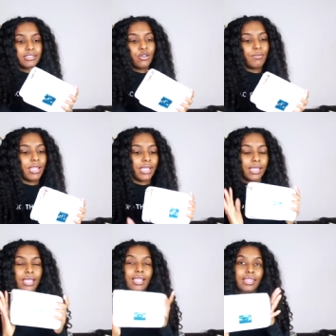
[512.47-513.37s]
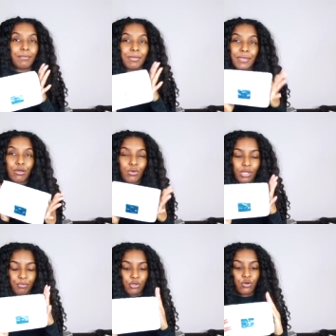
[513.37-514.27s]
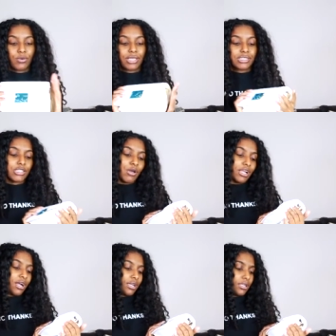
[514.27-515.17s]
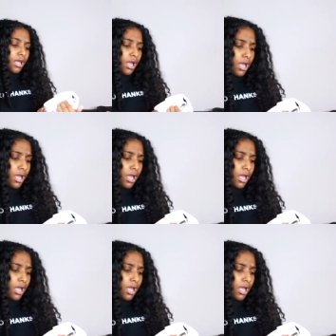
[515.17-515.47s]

So I'm like, let me pick one up real quick. So I got,